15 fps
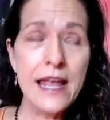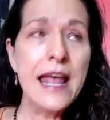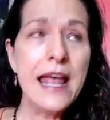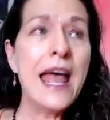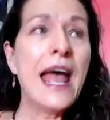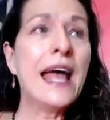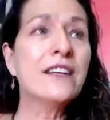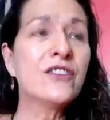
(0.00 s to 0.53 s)

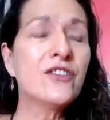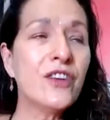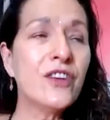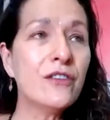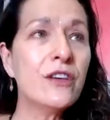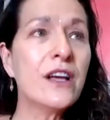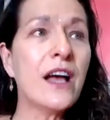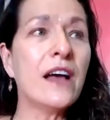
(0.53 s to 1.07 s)
And so
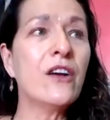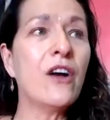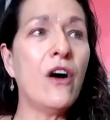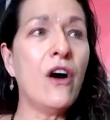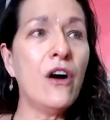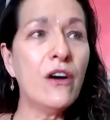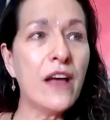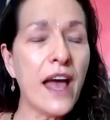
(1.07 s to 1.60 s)
you got to go,
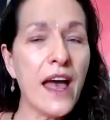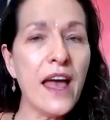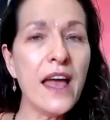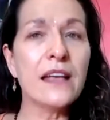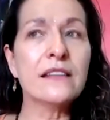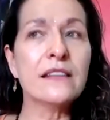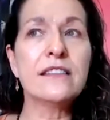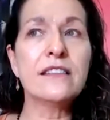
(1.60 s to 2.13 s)

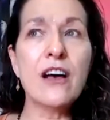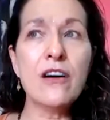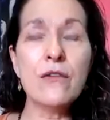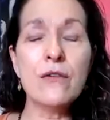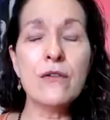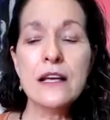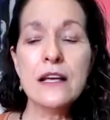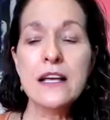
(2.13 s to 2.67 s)
okay,
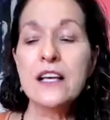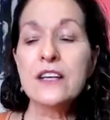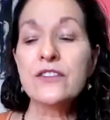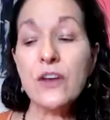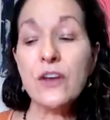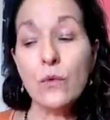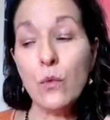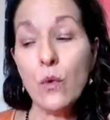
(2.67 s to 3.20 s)
so
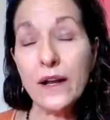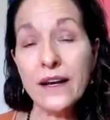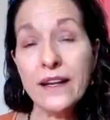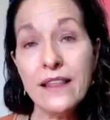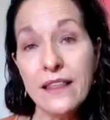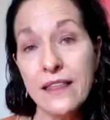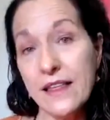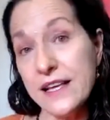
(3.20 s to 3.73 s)
one of
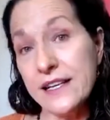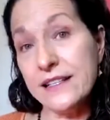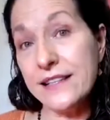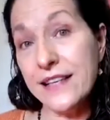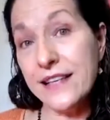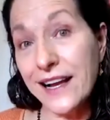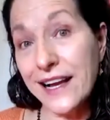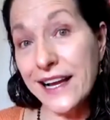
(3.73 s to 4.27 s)
the things
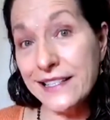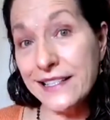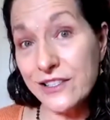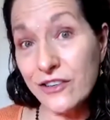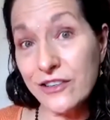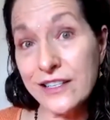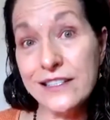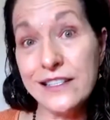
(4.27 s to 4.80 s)
that I
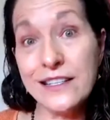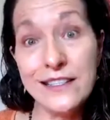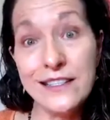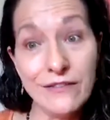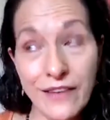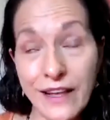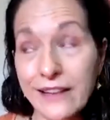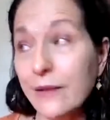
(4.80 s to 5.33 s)
started to
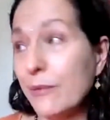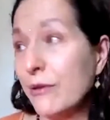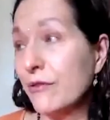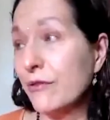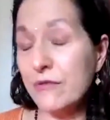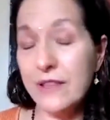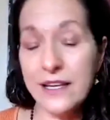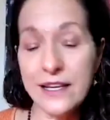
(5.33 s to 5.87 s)
develop
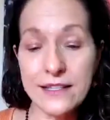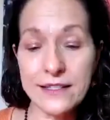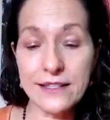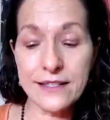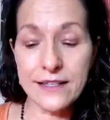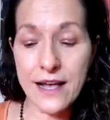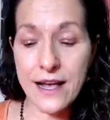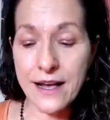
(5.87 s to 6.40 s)
through
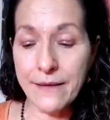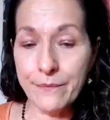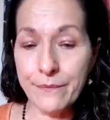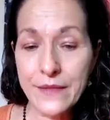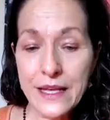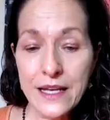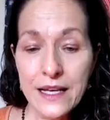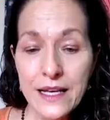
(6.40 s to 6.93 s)
this, and
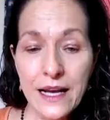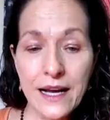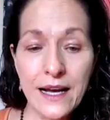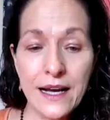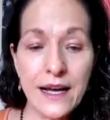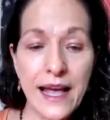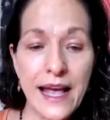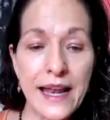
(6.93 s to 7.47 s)

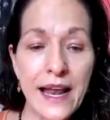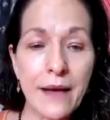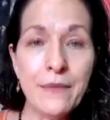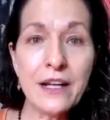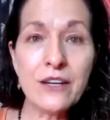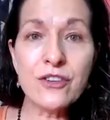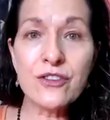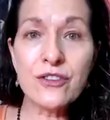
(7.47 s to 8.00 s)
I'm
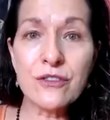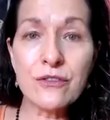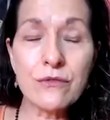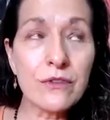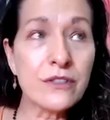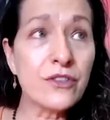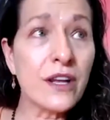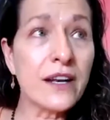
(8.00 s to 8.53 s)
not sure,
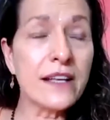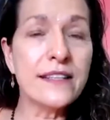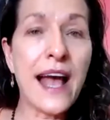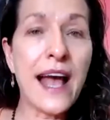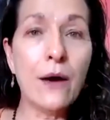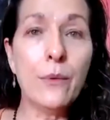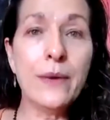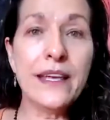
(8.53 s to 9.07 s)
Jadas,
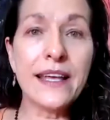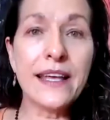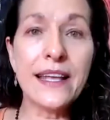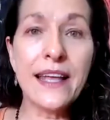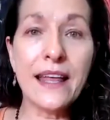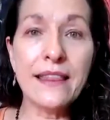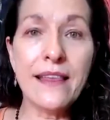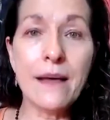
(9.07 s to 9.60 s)
how we can
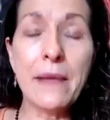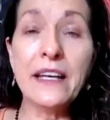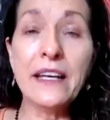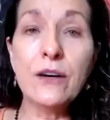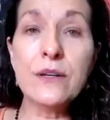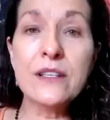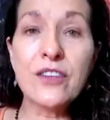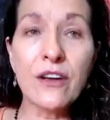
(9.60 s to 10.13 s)
get them. I know
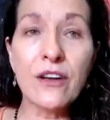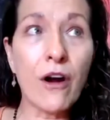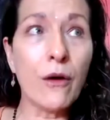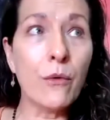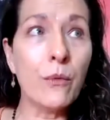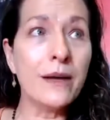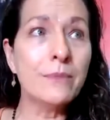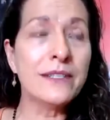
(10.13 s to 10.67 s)
it's on our
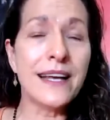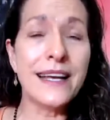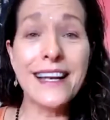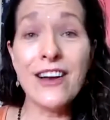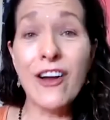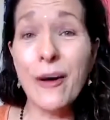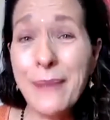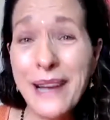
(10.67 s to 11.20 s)
website and
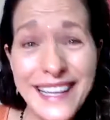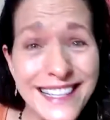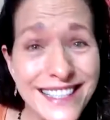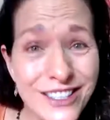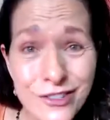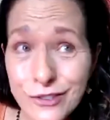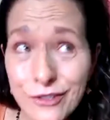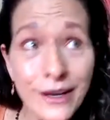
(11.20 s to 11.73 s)
on my
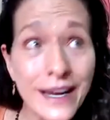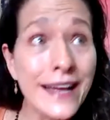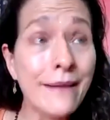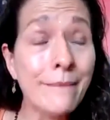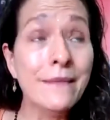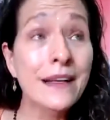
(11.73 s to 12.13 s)
Instagram,